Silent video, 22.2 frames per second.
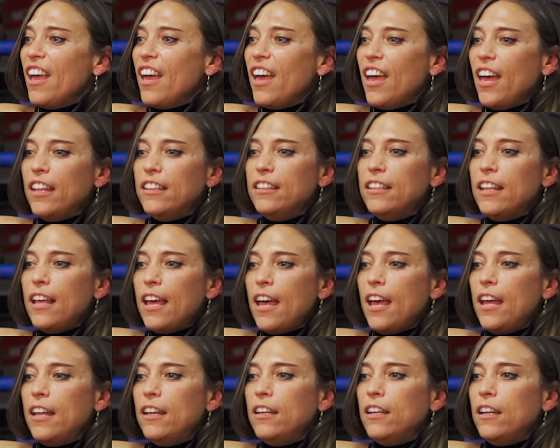And
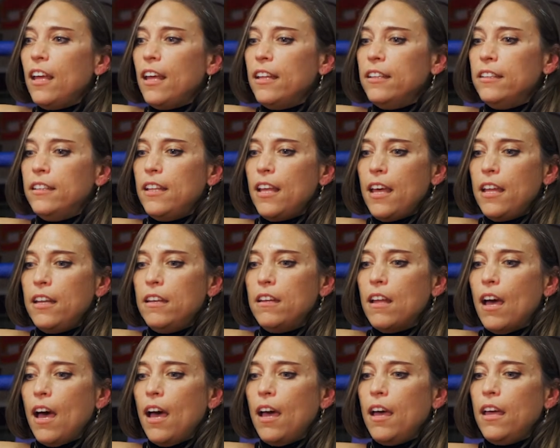then
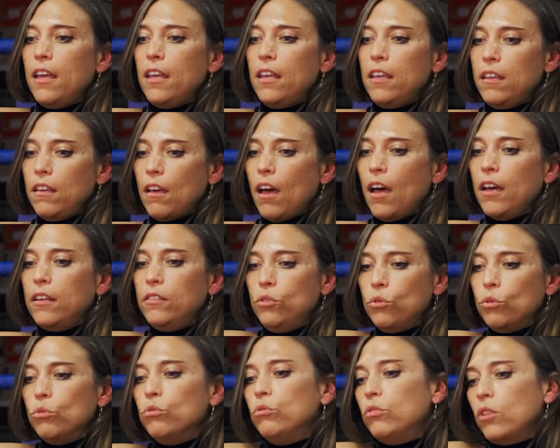I
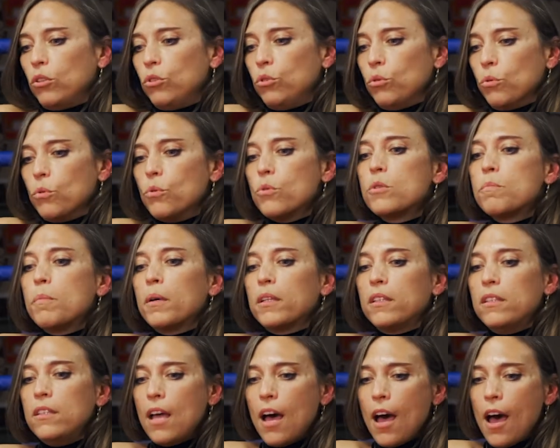do tattoos,
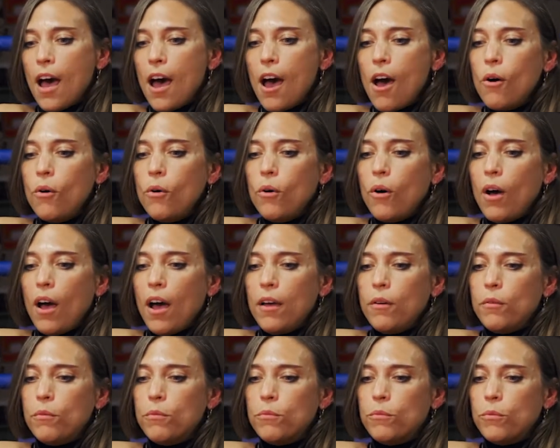but now I
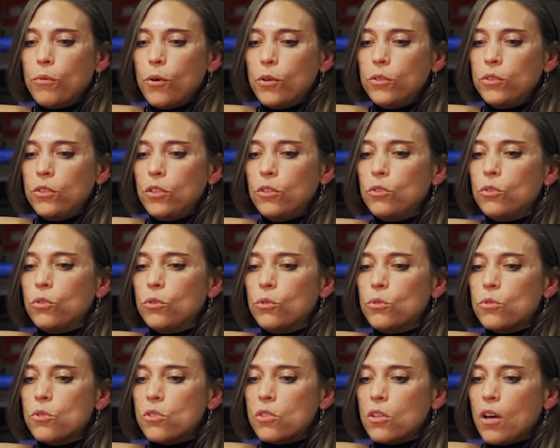wanted to
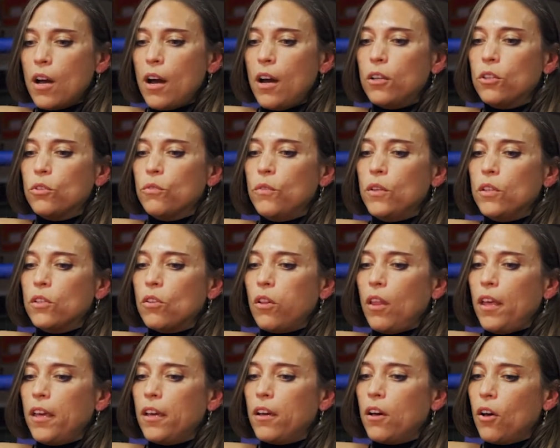start with
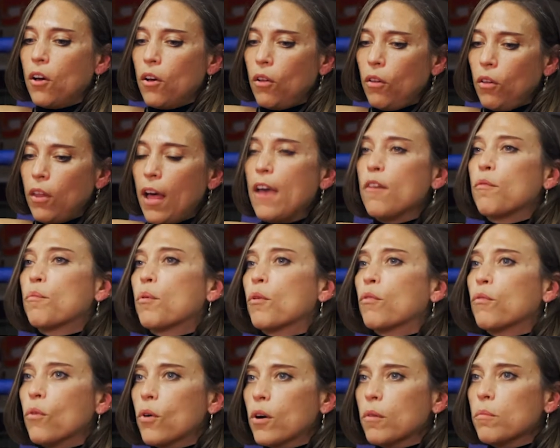like live
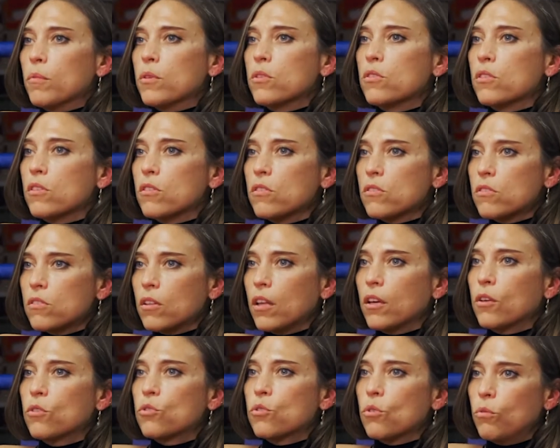performances.
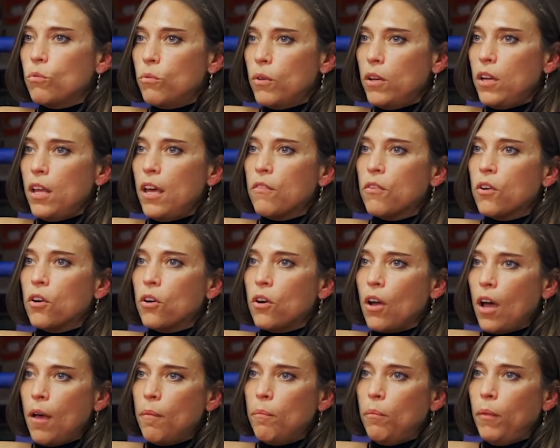Like, so whenever
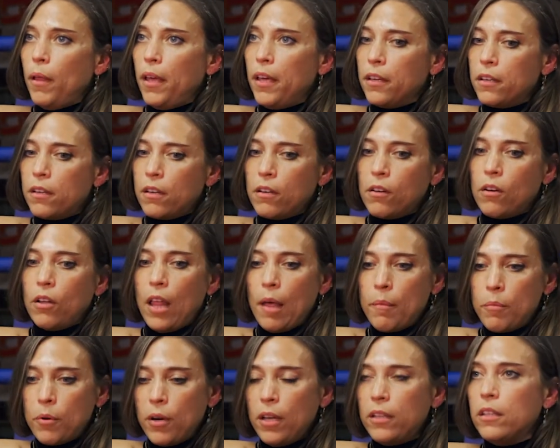I'm like
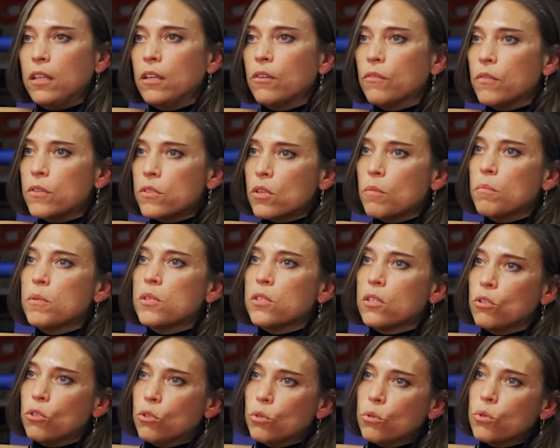collaborating with some
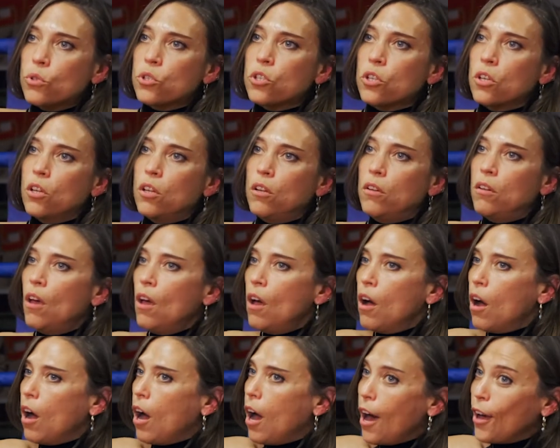institution,
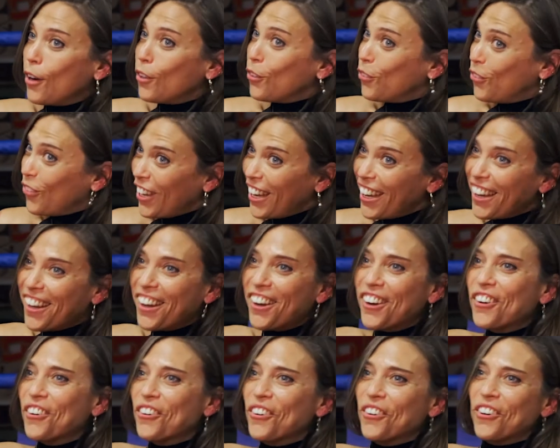art
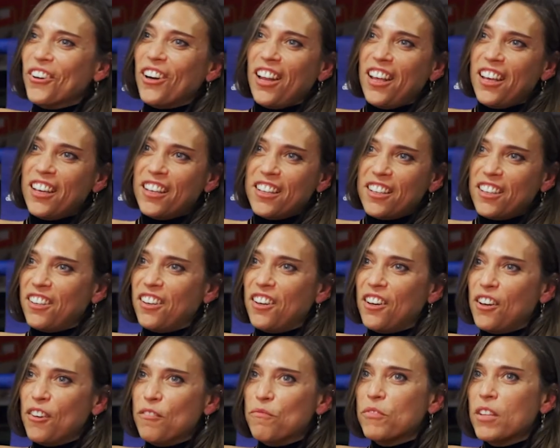fair or like
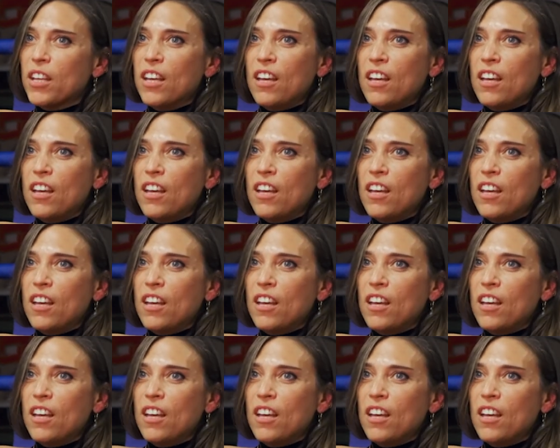a